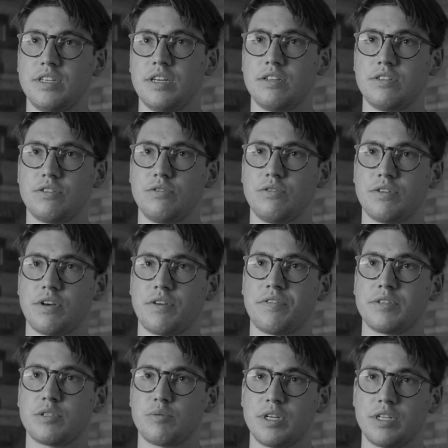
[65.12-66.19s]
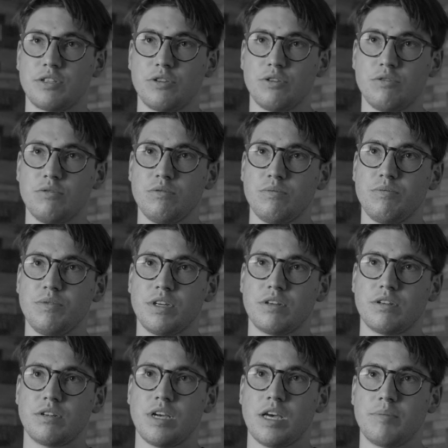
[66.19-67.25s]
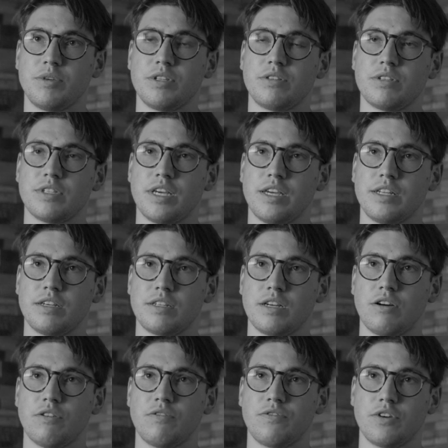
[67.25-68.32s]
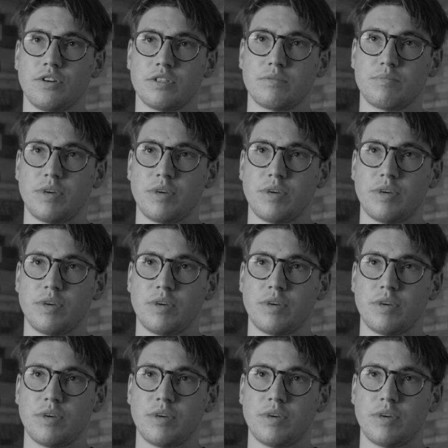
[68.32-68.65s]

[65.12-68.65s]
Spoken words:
year, 2022, we're happy to say that our first